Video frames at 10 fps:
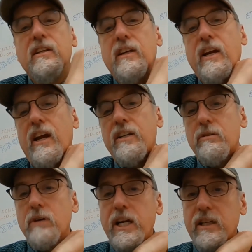and
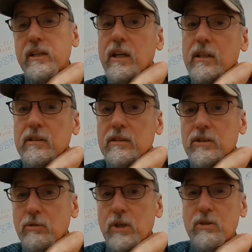you're ready to
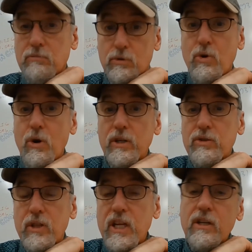record.
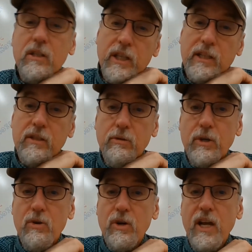So then you click, you
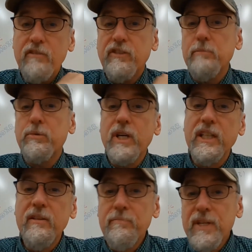record on
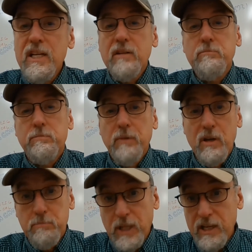Flipgrid,
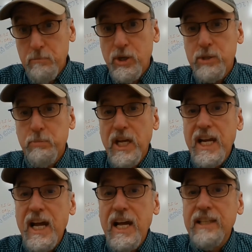push play
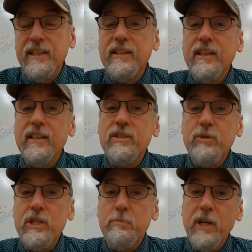on the
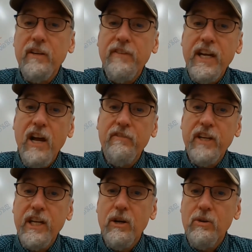Street Spirit Fade Out
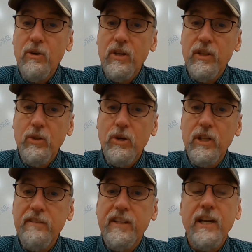video or the
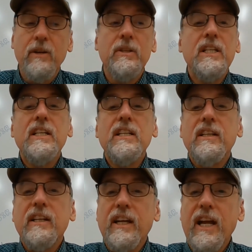Lauralee video,
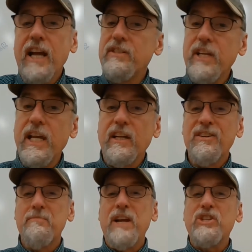and
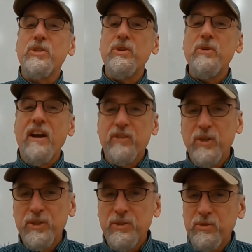sing. Make sure you have good